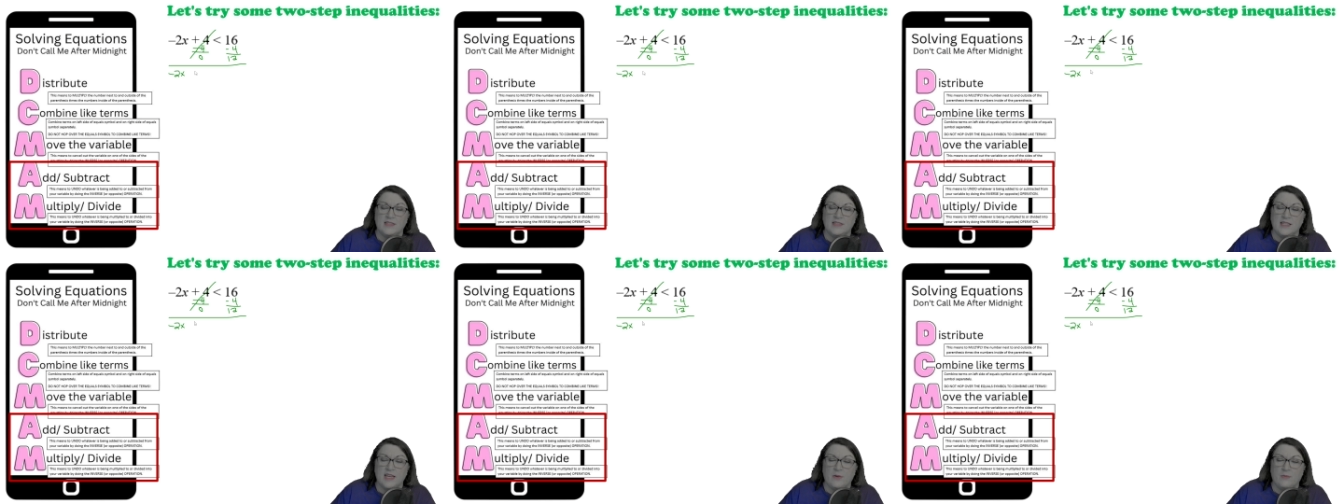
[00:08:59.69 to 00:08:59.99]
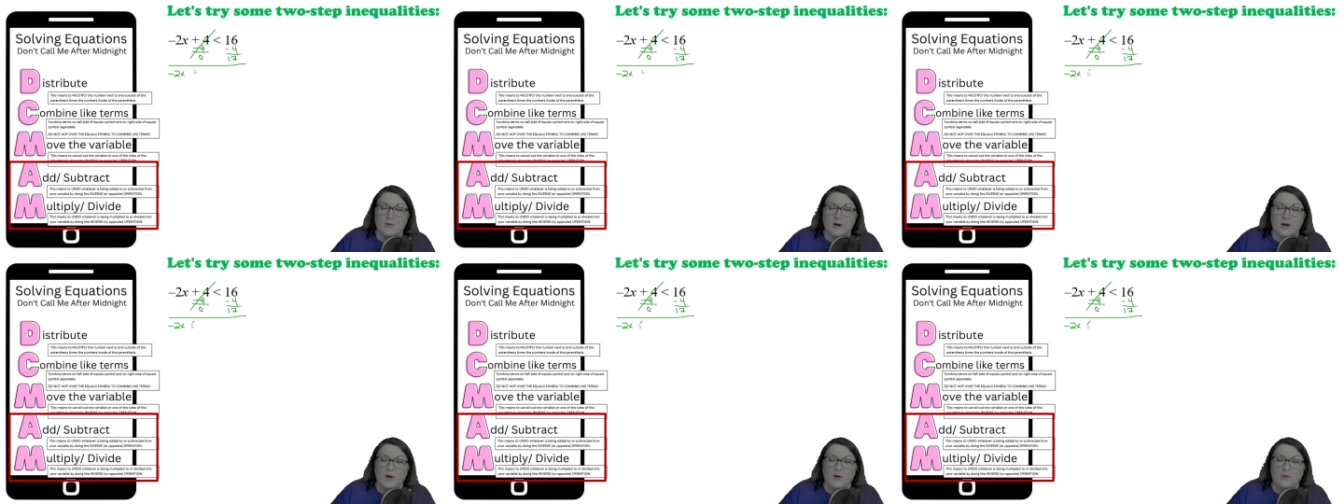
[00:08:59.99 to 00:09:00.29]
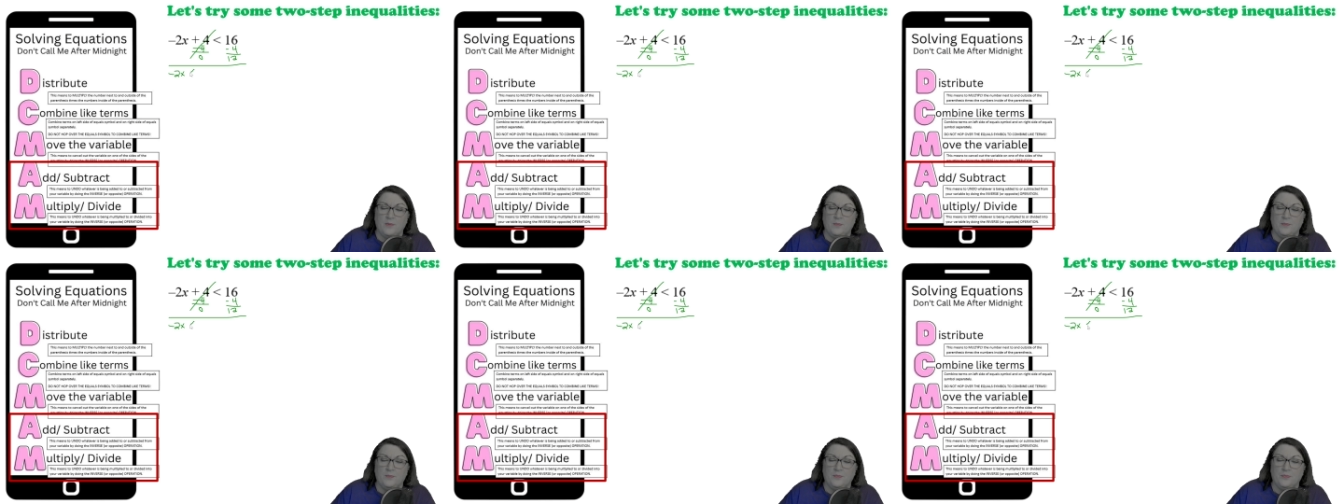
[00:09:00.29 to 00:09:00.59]

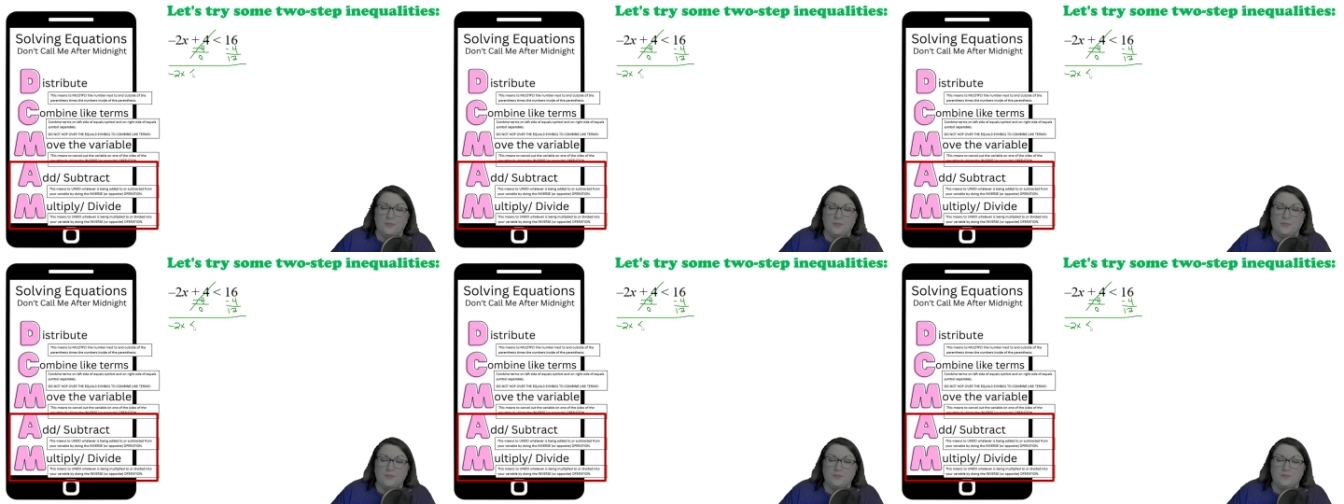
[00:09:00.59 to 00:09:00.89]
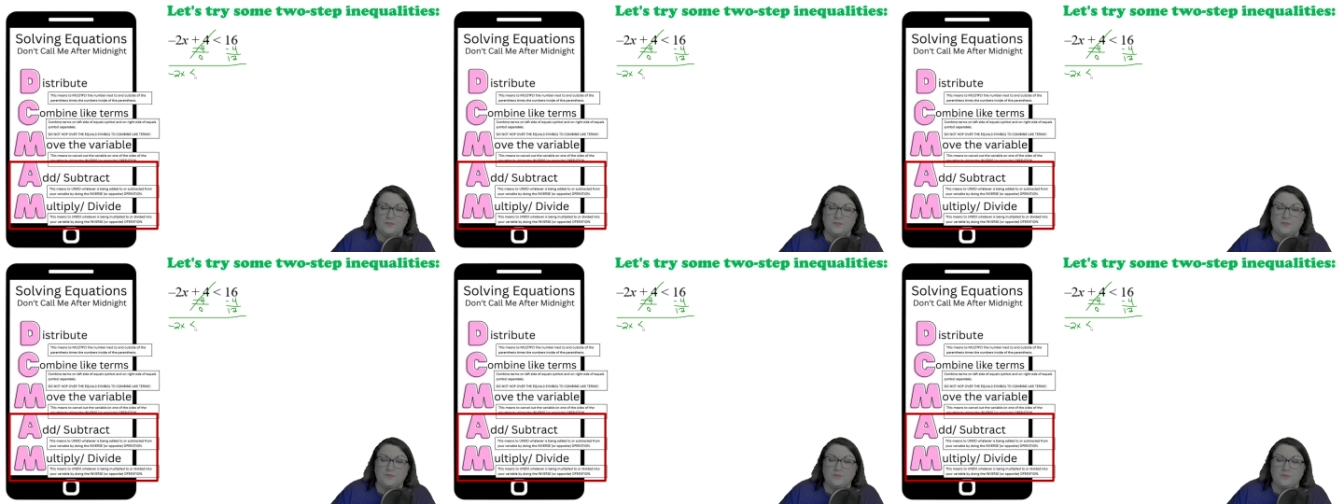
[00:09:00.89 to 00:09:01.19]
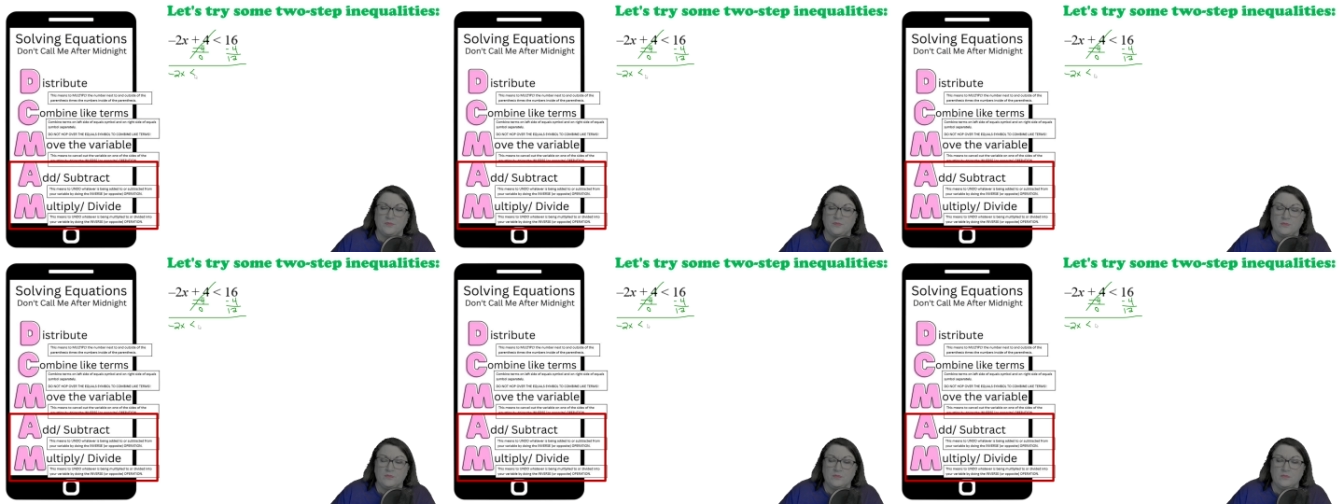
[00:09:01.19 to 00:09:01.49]
0.
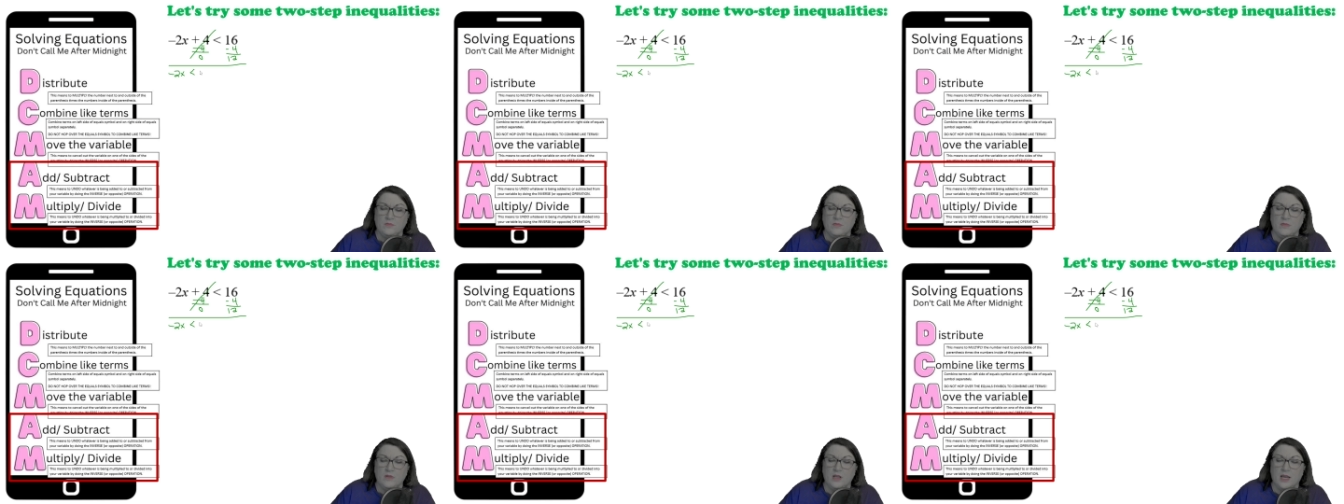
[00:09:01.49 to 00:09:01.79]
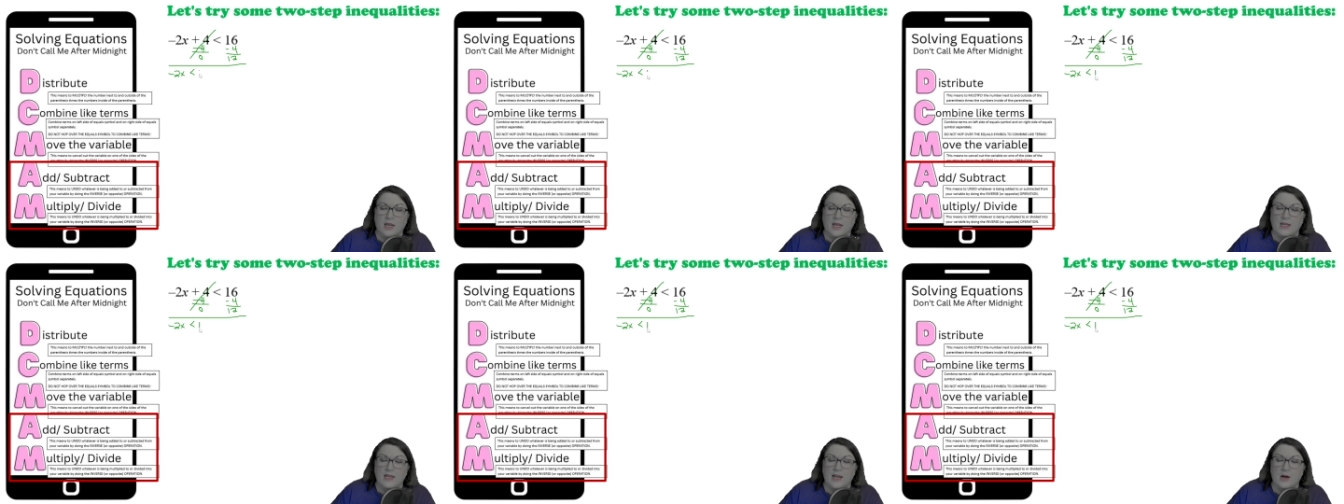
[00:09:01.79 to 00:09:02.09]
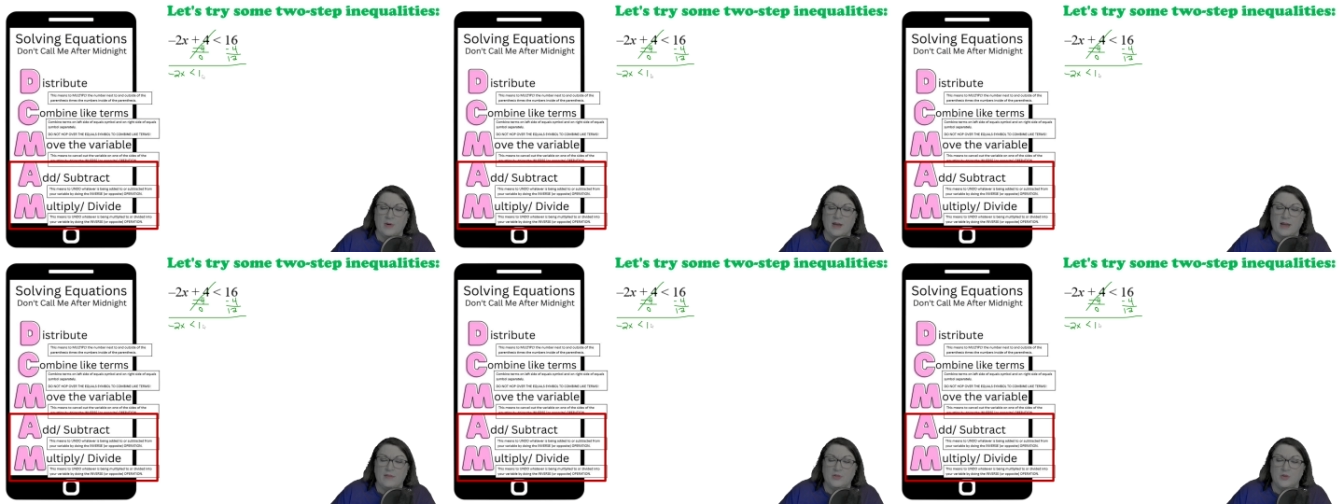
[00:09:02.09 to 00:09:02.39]
And now
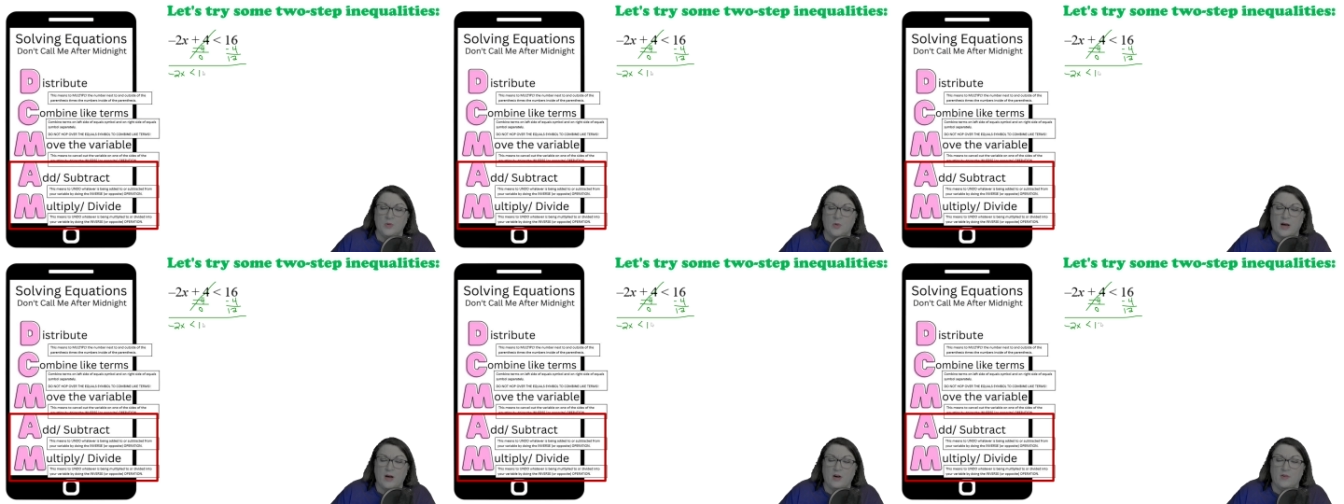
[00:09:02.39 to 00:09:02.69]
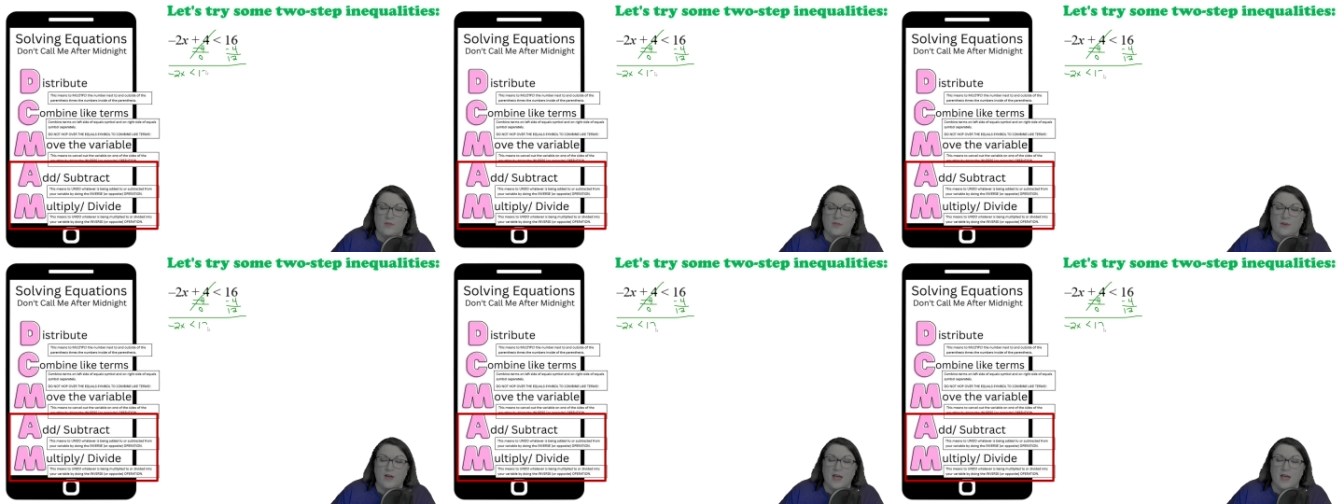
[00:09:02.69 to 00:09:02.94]
we have 12.